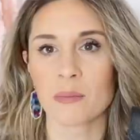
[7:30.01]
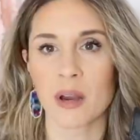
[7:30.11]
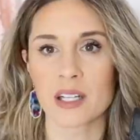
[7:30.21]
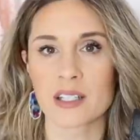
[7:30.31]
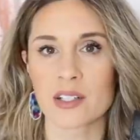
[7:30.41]
The
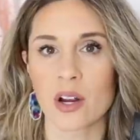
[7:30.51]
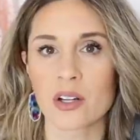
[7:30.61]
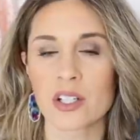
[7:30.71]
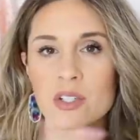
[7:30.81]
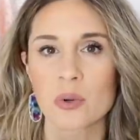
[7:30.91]
buttons
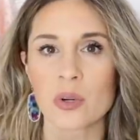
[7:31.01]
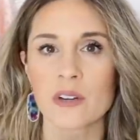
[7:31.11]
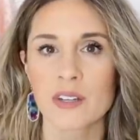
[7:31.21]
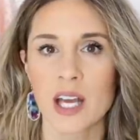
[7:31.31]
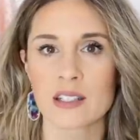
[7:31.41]
tarnish or
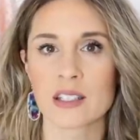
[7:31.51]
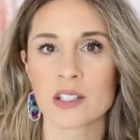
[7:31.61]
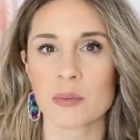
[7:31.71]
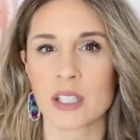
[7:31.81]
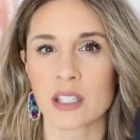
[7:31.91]
if it has a
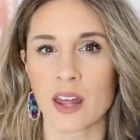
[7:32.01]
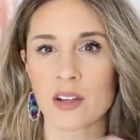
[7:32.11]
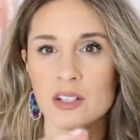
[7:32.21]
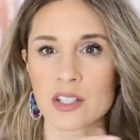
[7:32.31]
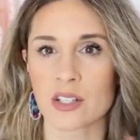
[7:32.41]
little bit of
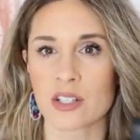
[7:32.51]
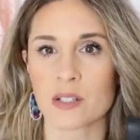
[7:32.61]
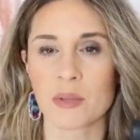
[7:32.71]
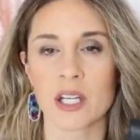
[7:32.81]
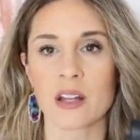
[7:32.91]
leather, it starts
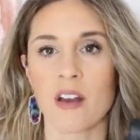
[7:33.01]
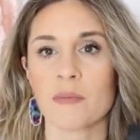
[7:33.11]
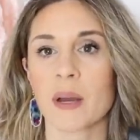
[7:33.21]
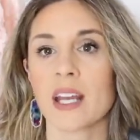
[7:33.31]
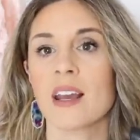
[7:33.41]
to peel
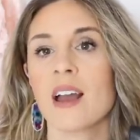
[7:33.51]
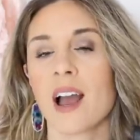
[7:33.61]
off, but